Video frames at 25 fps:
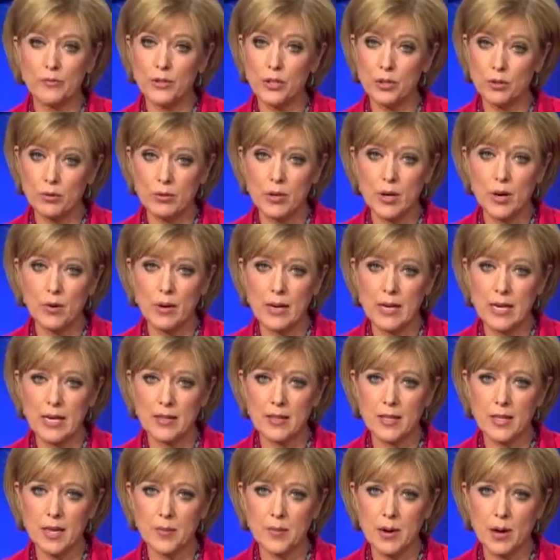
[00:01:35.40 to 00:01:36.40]
you know
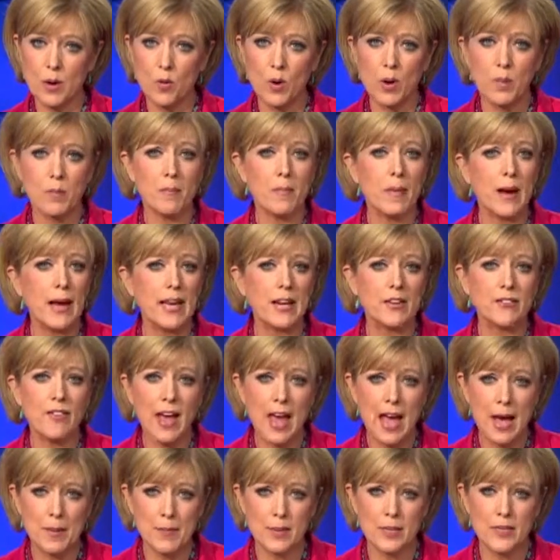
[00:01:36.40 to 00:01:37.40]
anything about what might have
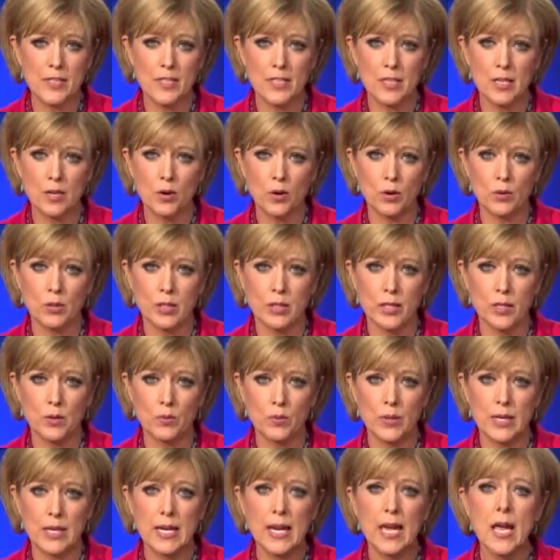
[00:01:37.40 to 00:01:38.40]
happened to Nicoleon
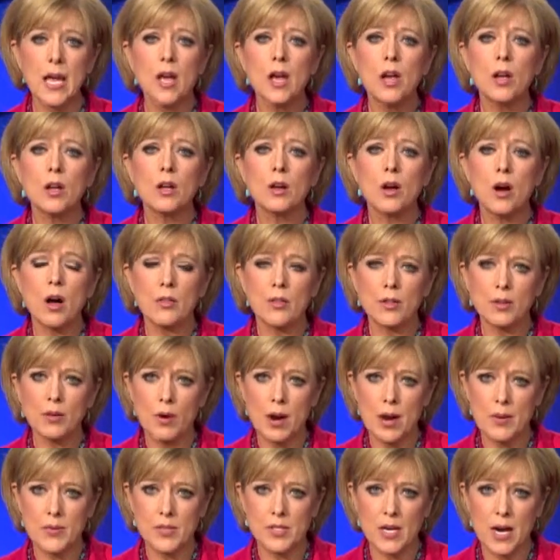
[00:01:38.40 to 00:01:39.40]
Reed, call the
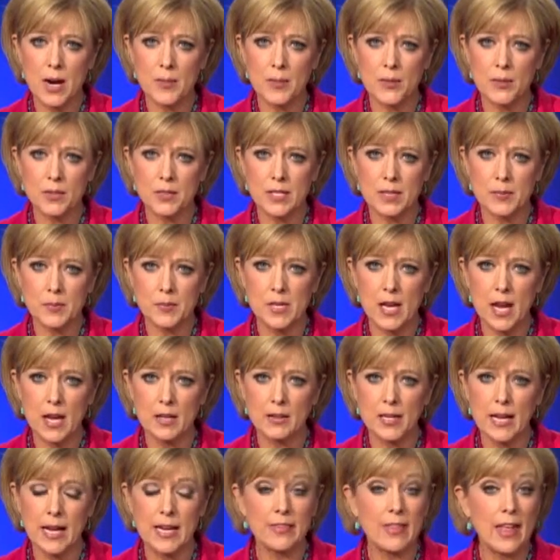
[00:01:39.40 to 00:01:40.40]
Crime Stoppers Tips
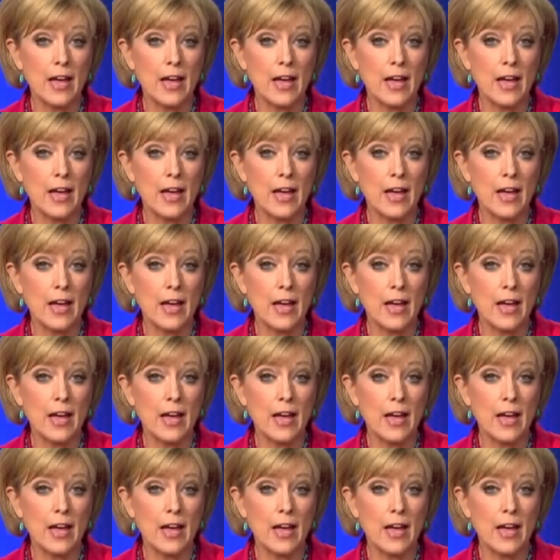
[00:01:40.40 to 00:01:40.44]
Hotline.